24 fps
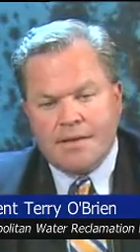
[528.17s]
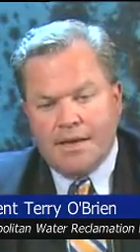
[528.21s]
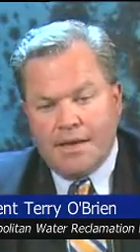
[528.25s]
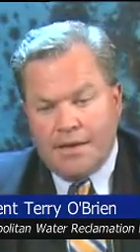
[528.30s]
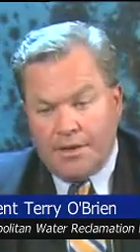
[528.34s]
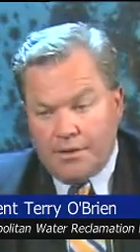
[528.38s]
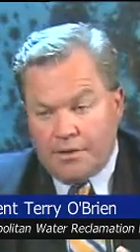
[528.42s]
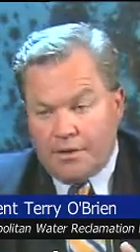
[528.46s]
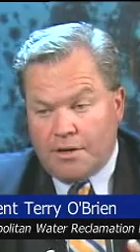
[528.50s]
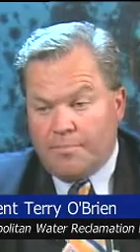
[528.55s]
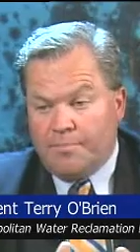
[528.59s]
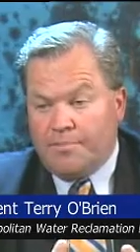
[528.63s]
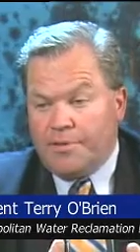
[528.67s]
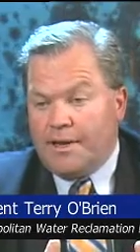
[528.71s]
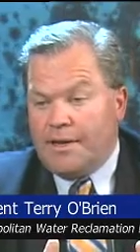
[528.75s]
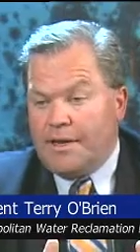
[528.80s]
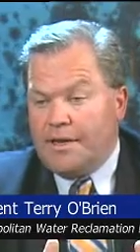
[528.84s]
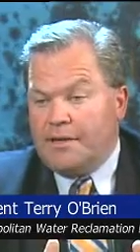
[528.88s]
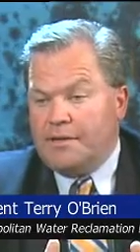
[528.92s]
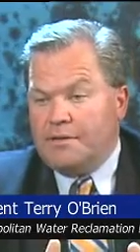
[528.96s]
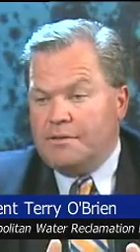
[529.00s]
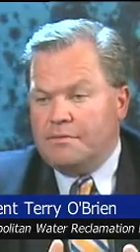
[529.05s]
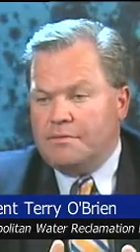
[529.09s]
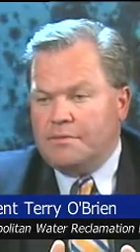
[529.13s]
and they're
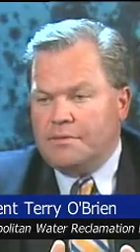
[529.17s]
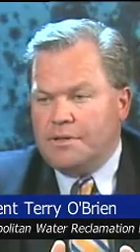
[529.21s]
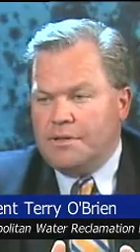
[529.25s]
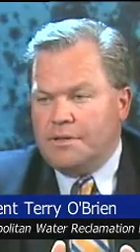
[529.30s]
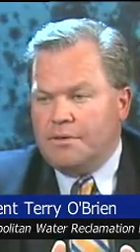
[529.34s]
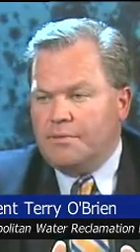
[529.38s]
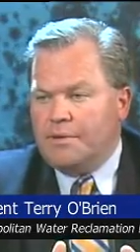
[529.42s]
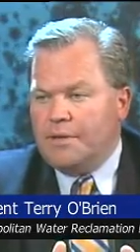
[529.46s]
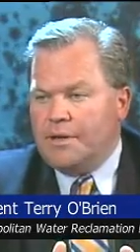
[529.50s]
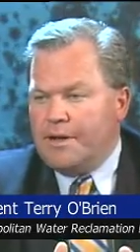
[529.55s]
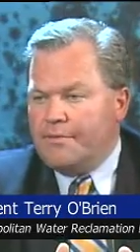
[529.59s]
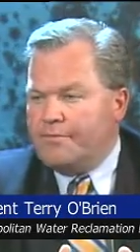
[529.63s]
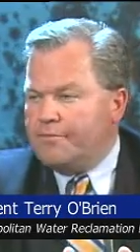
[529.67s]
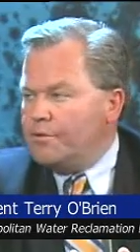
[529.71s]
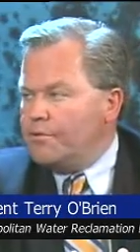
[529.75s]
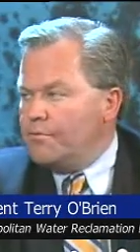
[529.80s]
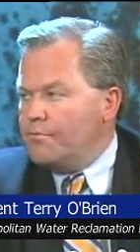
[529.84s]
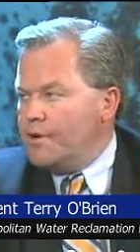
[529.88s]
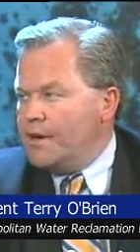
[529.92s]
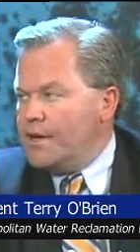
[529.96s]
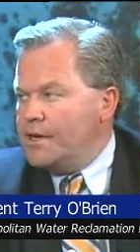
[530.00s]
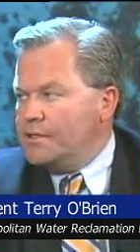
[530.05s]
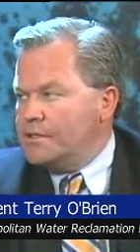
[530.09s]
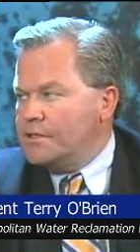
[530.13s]
complaining, you know, when after it
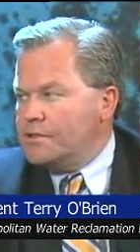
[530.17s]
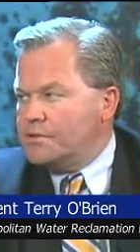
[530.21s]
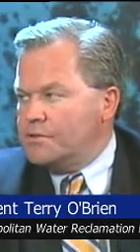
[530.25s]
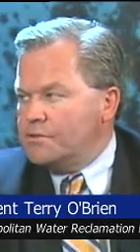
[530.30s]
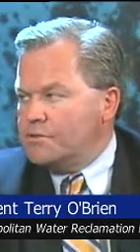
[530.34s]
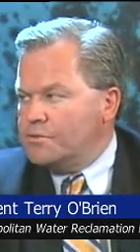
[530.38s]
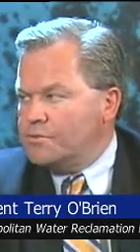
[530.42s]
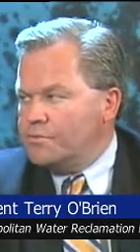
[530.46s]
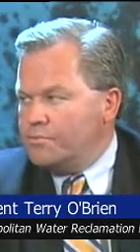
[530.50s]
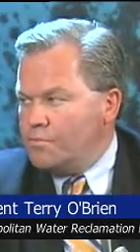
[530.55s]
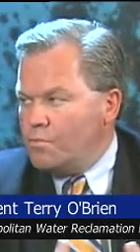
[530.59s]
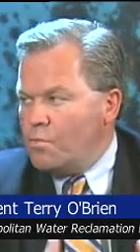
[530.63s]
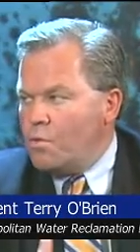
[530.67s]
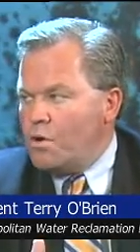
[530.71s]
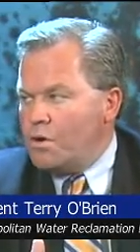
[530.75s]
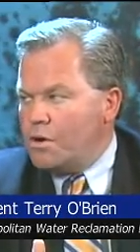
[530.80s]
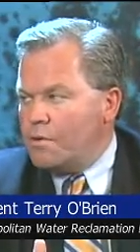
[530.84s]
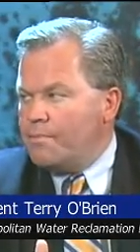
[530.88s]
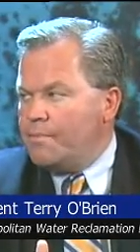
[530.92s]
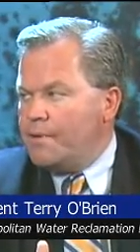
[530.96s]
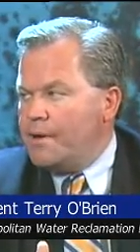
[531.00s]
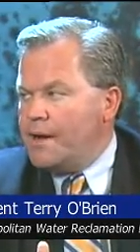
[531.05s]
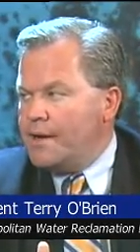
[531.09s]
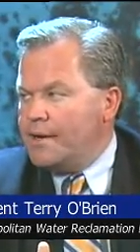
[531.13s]
rains that there's
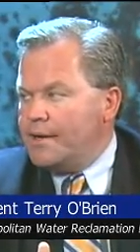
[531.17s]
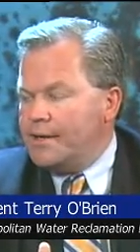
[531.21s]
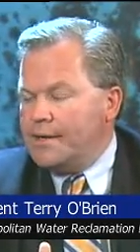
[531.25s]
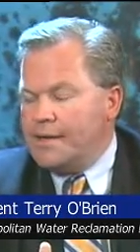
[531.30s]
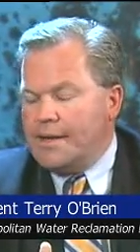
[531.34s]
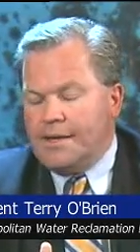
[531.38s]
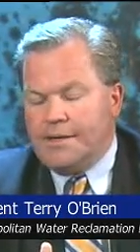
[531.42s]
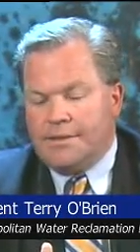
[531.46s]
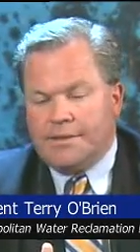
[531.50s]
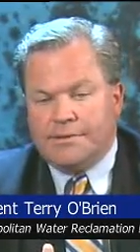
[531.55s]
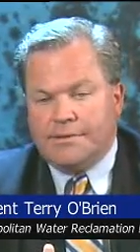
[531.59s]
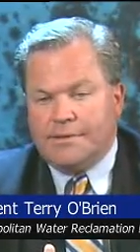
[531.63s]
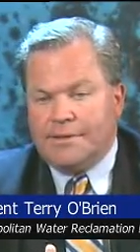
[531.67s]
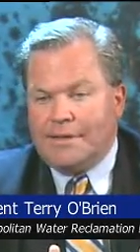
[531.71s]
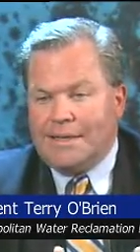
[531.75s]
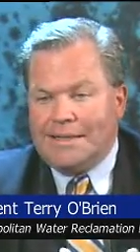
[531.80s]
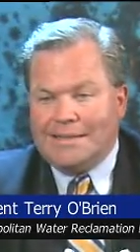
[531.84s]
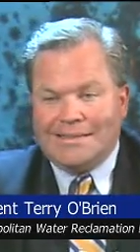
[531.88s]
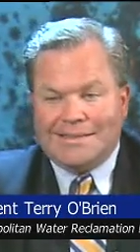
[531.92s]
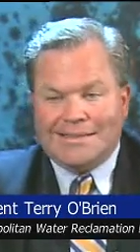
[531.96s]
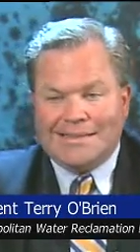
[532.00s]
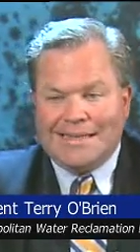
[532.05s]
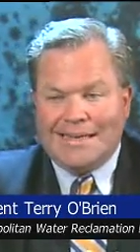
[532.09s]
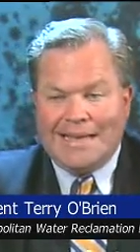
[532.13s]
water ponded on the street, and I
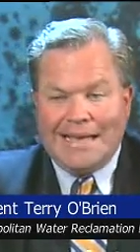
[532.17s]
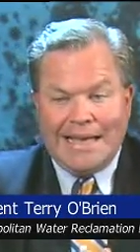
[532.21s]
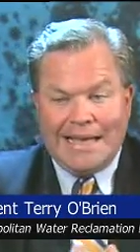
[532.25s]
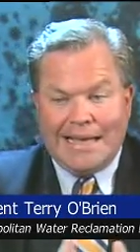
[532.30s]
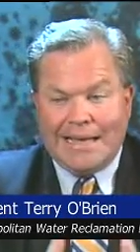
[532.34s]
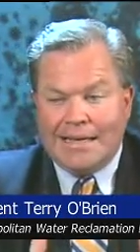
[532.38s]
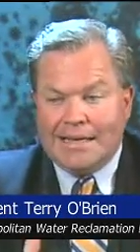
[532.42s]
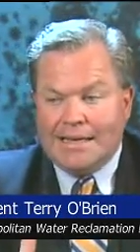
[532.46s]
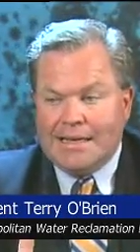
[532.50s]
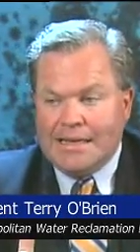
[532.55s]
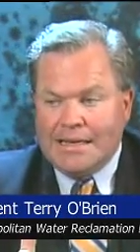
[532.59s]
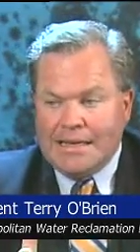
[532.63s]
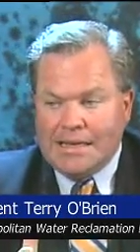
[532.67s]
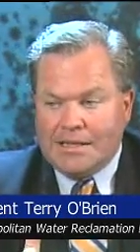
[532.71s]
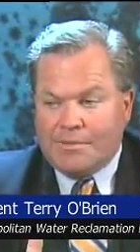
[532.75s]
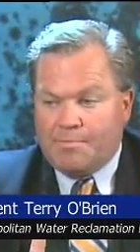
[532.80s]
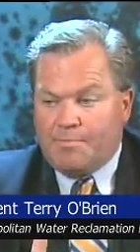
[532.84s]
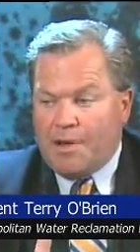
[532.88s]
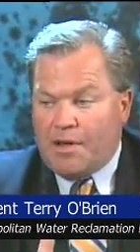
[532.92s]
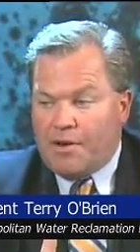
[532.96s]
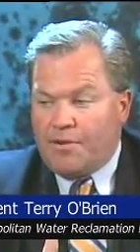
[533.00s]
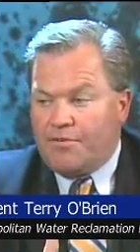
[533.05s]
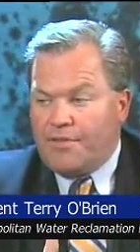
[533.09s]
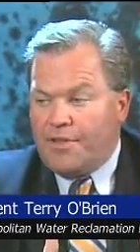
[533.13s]
just say, hey, it's
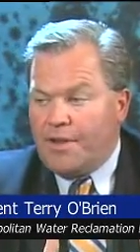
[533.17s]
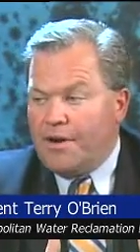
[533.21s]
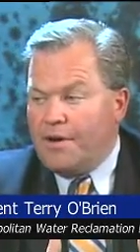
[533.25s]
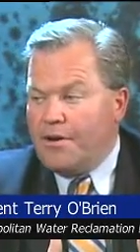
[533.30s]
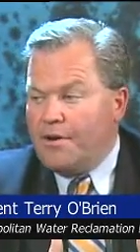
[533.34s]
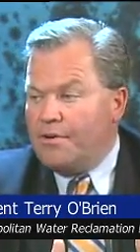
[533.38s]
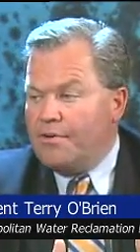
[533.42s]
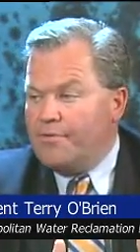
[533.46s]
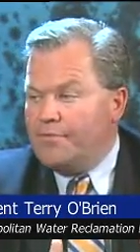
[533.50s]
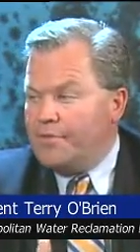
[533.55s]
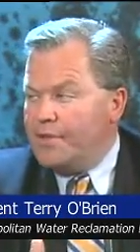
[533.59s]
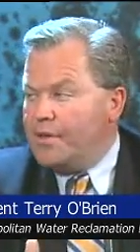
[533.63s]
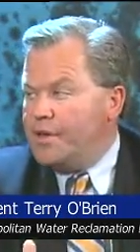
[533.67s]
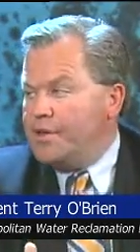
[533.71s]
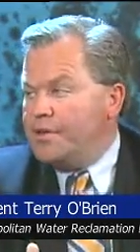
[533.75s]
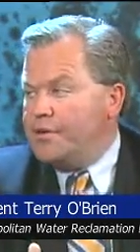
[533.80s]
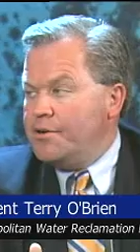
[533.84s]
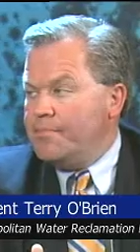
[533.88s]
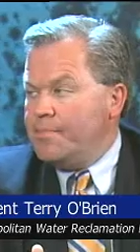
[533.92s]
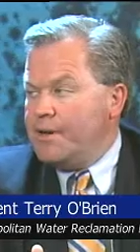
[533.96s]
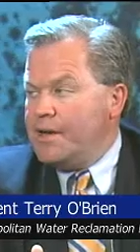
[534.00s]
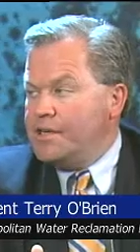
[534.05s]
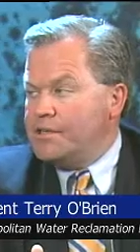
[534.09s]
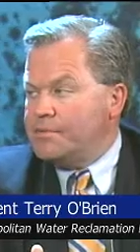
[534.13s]
better there than in
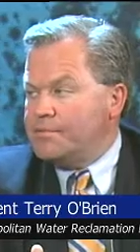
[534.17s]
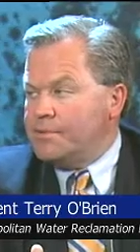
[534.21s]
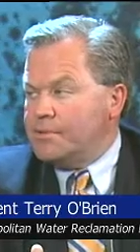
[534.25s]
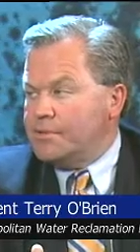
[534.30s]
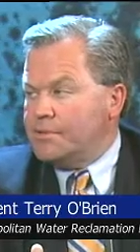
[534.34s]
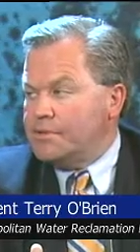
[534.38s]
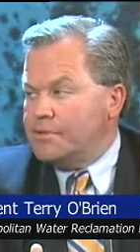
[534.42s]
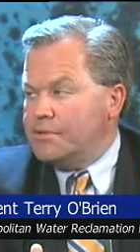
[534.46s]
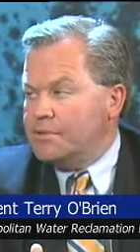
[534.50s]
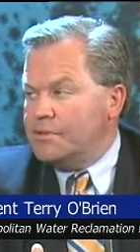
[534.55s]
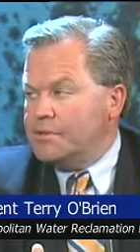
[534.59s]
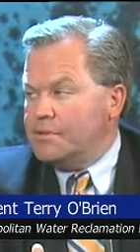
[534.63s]
your basement.